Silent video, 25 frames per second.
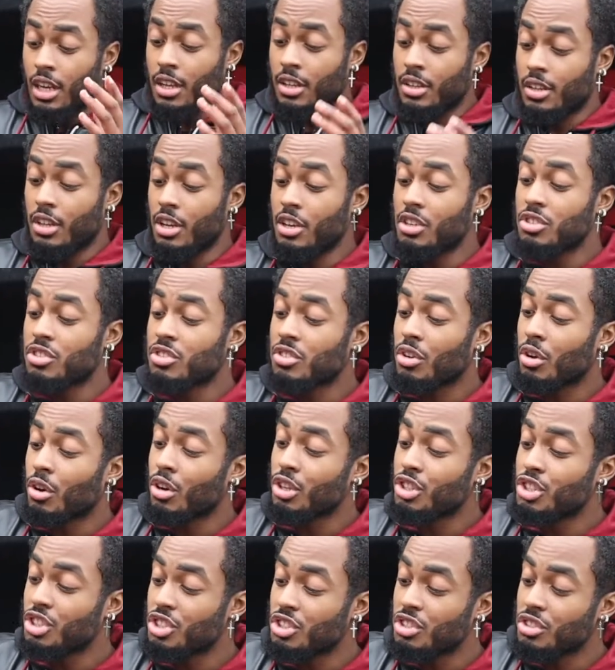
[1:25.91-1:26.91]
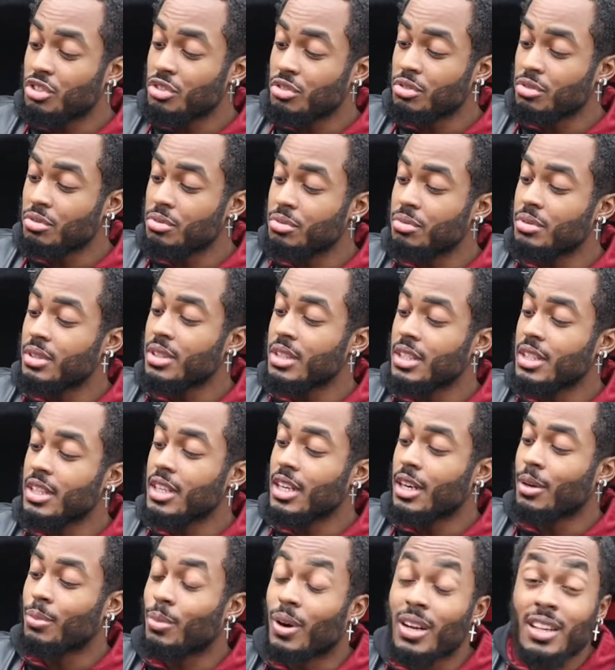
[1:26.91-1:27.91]
Those cost you
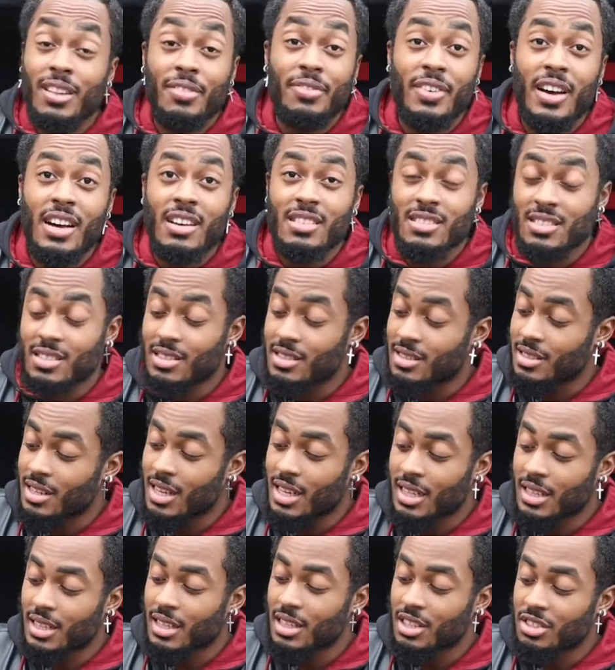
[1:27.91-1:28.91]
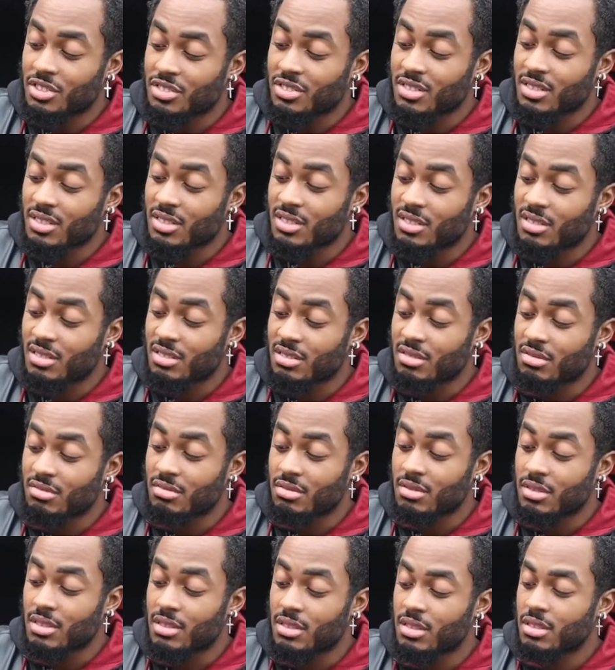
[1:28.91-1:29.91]
1,900
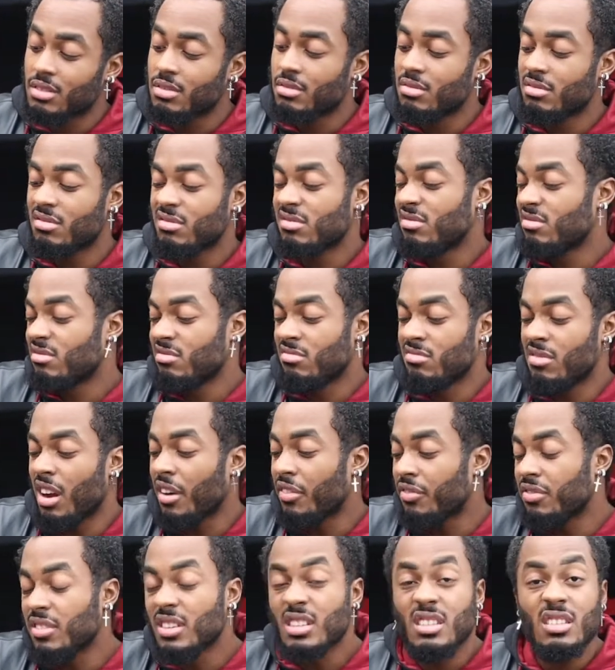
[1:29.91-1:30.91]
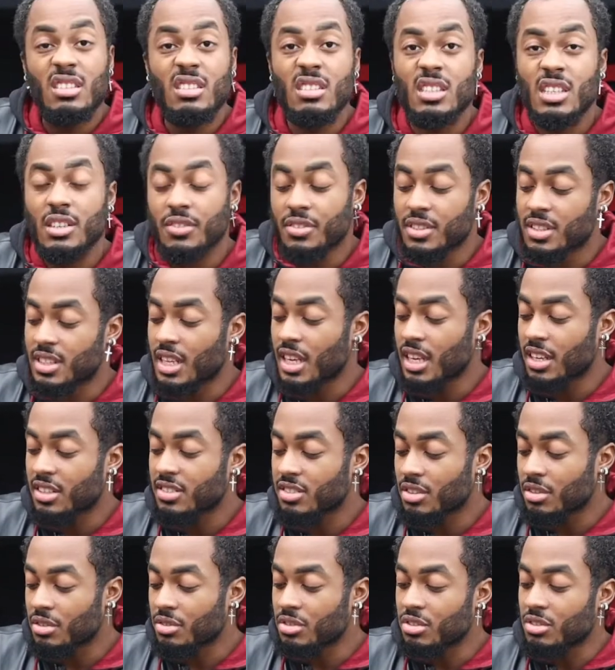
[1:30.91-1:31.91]
roughly, give or take.
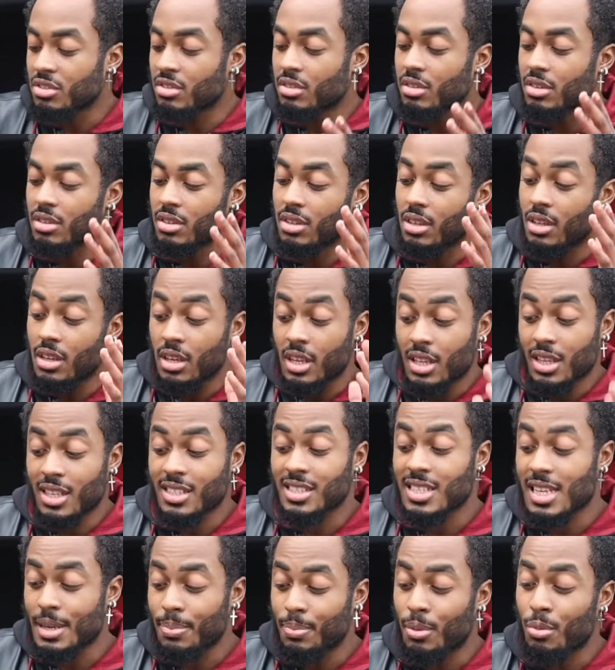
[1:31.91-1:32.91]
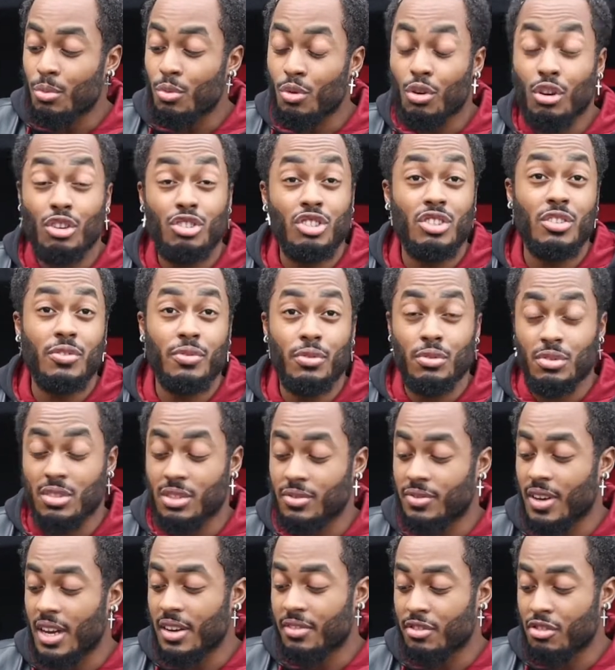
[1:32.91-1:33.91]
So you got the slip-on will cost you 4 to
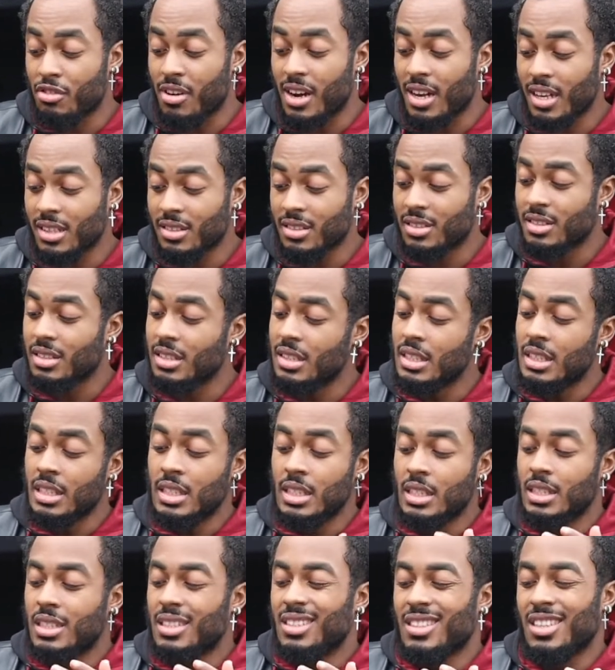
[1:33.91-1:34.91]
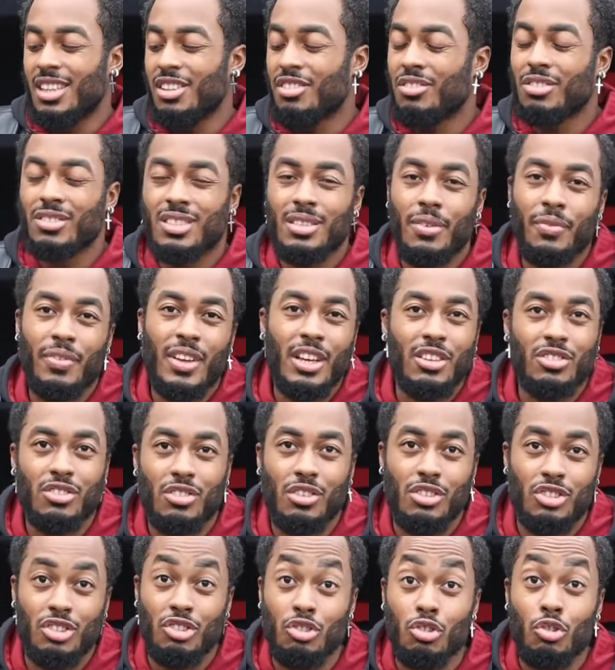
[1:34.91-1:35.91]
5 grand, and you got something else
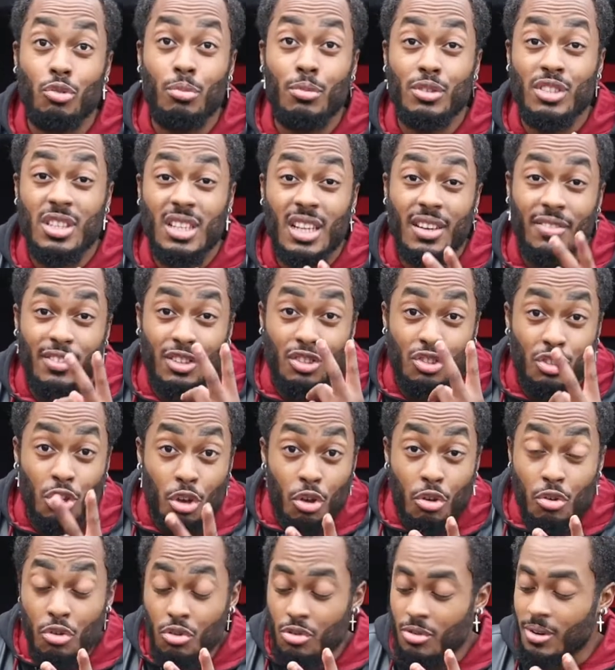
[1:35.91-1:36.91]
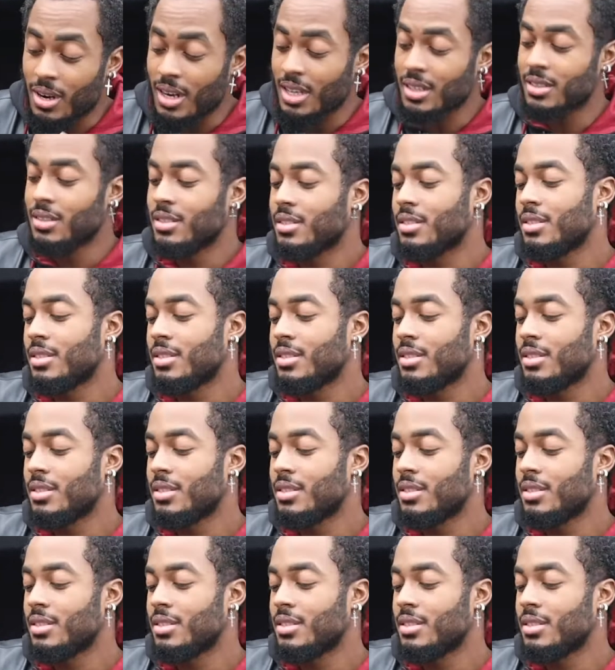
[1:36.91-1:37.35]
costing you almost another 2 grand.